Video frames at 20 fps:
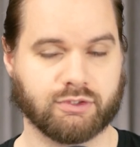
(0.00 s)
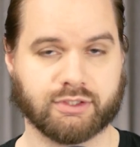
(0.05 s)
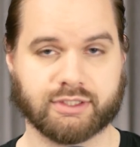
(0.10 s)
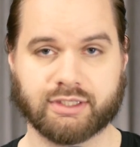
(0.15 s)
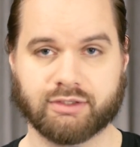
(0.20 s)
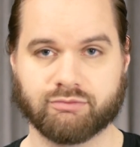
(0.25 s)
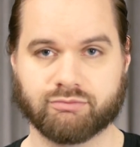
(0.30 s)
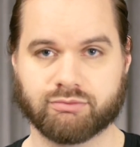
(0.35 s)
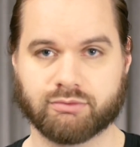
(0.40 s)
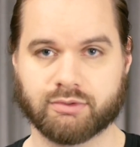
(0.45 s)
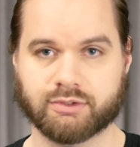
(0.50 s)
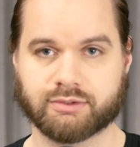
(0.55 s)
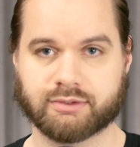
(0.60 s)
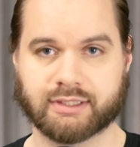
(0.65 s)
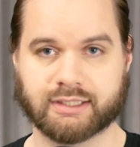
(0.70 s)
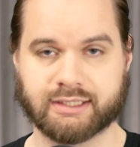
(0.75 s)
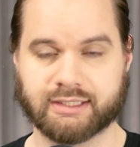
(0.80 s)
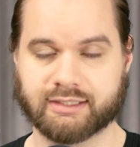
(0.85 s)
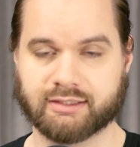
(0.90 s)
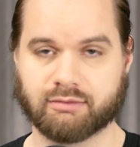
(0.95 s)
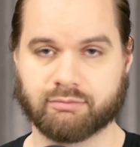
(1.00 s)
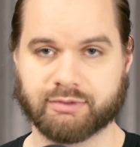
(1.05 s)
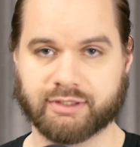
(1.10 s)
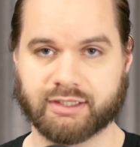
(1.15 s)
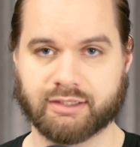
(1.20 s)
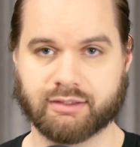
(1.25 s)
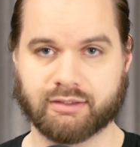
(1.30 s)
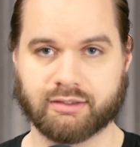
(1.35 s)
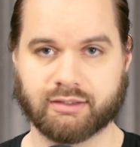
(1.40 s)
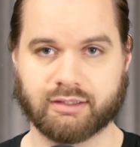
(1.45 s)
Looking forward to it. I think it'll
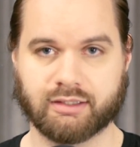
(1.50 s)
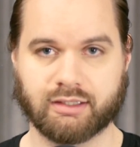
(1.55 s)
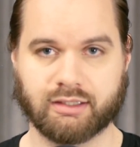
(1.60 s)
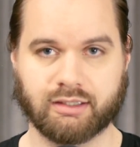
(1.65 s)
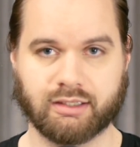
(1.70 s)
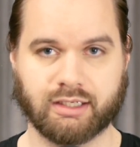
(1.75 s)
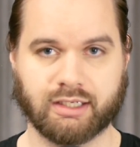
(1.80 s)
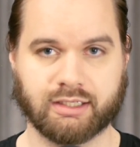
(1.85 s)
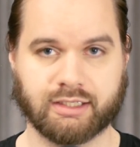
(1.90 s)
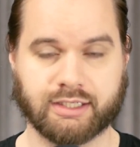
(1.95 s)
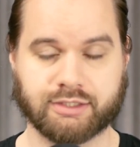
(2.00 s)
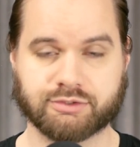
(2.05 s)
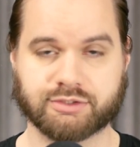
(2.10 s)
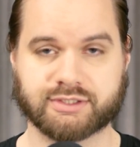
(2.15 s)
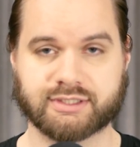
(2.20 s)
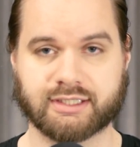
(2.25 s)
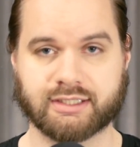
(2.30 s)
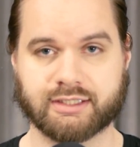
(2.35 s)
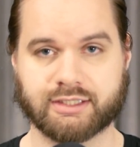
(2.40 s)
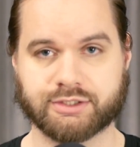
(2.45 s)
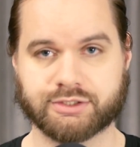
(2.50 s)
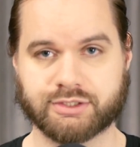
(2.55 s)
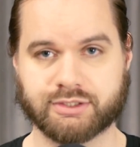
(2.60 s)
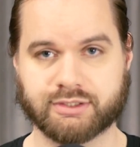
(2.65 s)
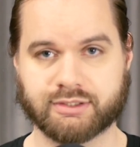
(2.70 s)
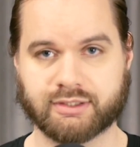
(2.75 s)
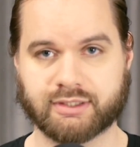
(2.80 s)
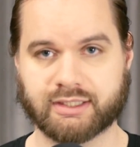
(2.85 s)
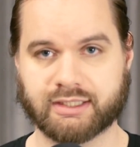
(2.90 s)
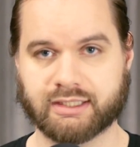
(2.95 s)
be an interesting addition
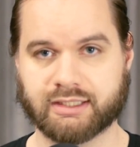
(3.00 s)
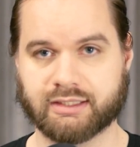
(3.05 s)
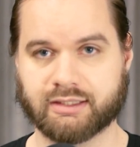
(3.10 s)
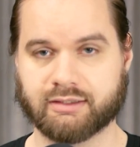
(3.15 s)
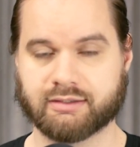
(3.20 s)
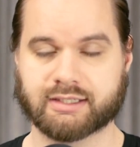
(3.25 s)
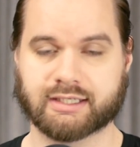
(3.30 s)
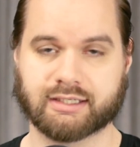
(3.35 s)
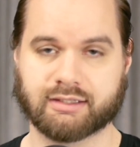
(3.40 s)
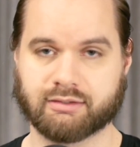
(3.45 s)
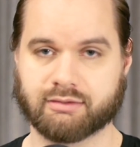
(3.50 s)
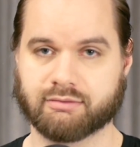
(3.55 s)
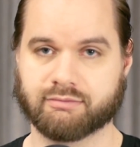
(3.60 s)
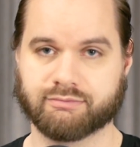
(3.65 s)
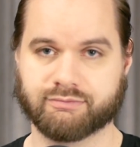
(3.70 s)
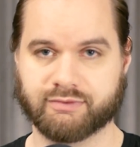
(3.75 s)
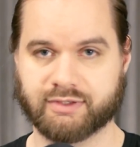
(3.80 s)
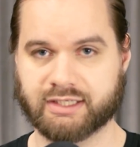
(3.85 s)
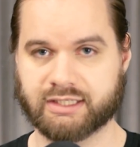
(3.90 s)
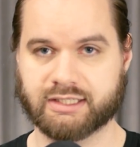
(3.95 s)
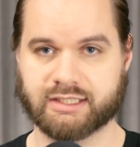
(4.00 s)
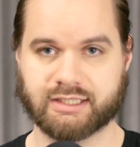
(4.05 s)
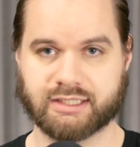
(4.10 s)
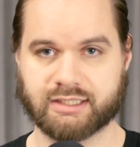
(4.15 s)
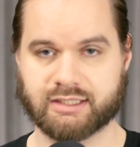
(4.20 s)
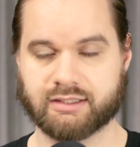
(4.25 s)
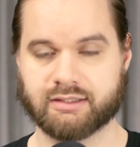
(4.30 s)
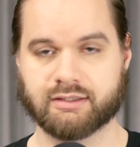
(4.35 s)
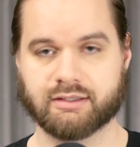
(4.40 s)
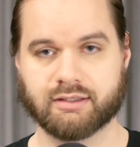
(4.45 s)
to the kind of
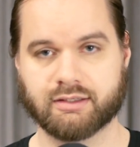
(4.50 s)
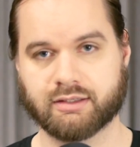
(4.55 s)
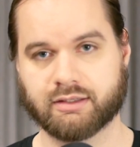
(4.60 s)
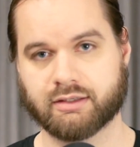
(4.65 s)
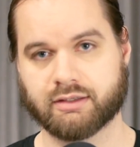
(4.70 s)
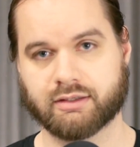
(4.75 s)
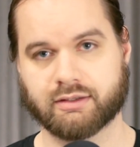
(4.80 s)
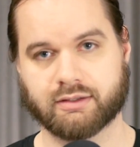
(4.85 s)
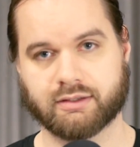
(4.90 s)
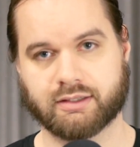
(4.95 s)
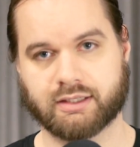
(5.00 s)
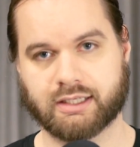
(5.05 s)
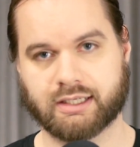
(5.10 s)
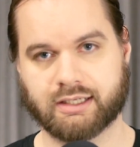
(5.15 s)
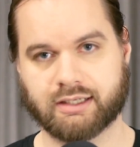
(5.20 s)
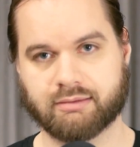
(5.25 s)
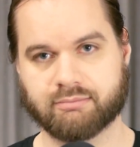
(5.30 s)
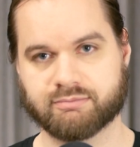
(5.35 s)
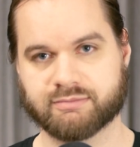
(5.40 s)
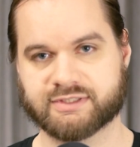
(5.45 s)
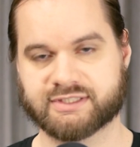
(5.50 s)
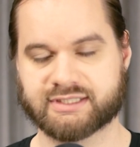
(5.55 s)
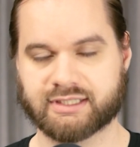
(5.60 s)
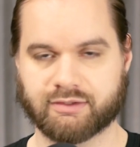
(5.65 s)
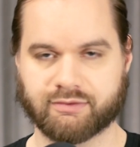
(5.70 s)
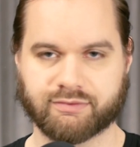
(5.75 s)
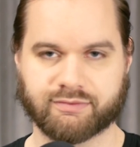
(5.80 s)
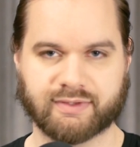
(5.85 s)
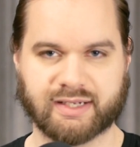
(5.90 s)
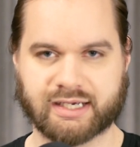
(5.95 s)
indie
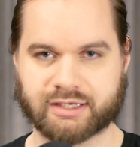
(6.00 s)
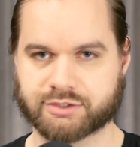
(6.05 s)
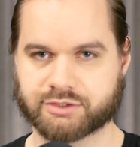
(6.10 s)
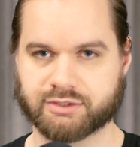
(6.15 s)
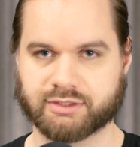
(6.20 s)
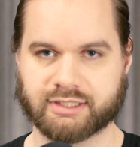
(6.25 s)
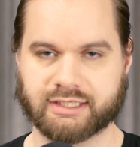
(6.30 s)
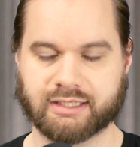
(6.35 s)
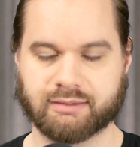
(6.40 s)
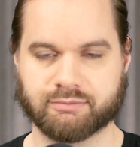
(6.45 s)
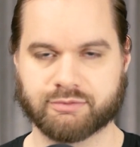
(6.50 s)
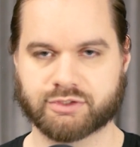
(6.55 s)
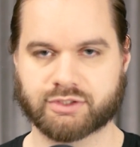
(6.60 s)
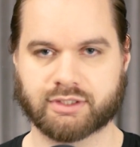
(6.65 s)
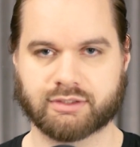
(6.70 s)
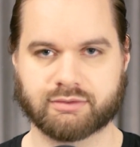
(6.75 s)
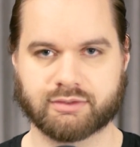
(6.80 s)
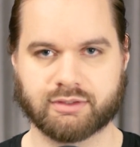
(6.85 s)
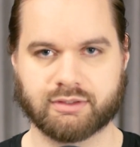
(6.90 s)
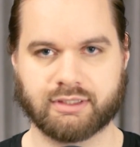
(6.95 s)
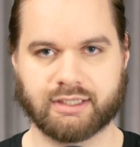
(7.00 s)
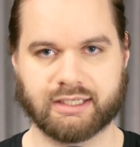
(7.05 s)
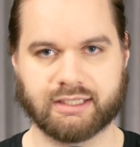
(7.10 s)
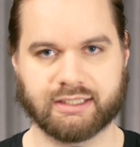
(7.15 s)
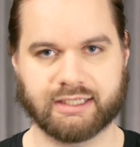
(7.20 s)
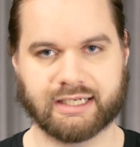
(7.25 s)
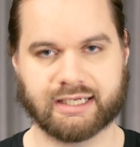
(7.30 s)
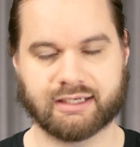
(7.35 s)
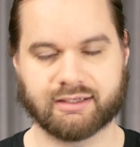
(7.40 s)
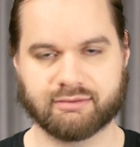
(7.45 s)
stealth action game genre.
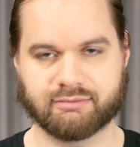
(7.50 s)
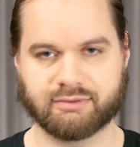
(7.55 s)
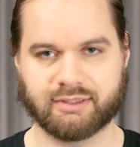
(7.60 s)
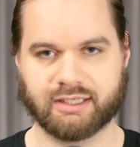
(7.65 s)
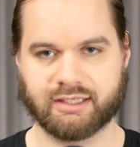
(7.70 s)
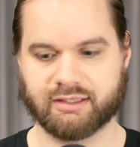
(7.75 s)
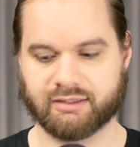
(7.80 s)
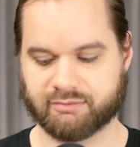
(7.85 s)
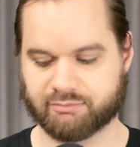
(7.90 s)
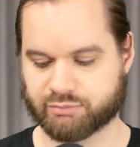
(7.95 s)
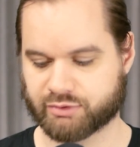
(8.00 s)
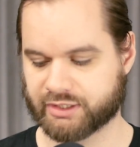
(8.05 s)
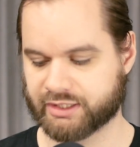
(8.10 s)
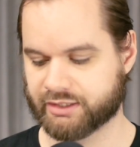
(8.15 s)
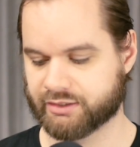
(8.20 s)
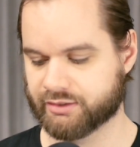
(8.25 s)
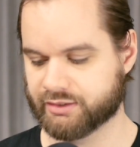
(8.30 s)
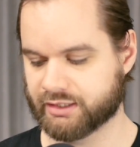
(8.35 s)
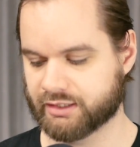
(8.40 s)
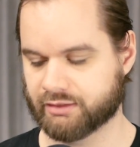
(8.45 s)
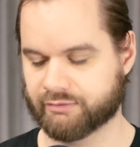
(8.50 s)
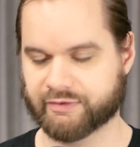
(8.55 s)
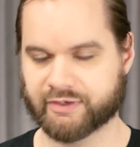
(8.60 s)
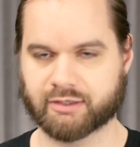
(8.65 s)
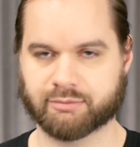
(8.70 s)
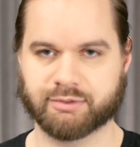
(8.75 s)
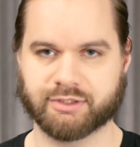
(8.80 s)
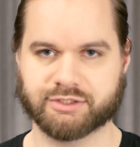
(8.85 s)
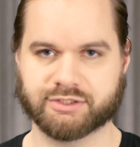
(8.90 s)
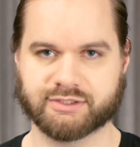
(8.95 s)
And yeah, pretty good
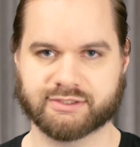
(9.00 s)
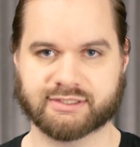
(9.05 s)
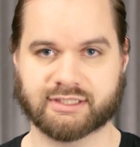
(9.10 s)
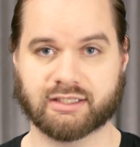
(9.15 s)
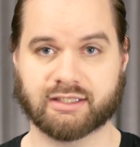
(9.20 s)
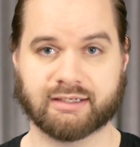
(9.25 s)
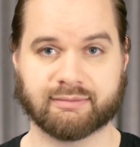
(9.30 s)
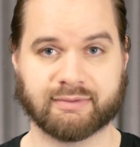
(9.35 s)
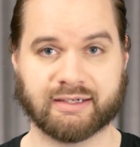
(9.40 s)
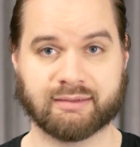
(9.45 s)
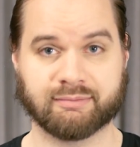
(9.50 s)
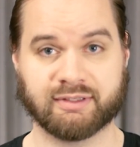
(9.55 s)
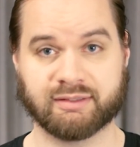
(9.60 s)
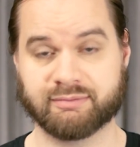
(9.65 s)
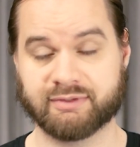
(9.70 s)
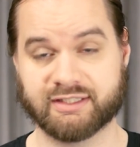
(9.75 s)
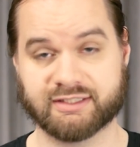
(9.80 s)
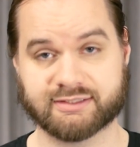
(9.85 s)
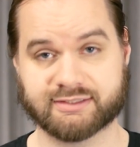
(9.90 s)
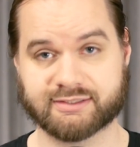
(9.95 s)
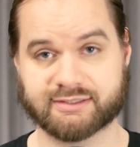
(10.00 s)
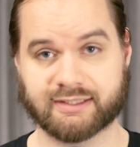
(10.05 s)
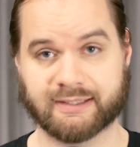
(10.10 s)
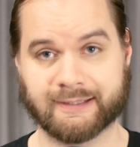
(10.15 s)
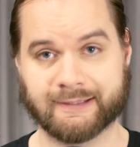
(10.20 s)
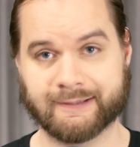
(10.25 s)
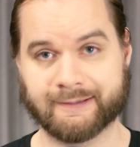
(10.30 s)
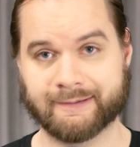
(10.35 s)
elevator pitches. Hotline Miami meets...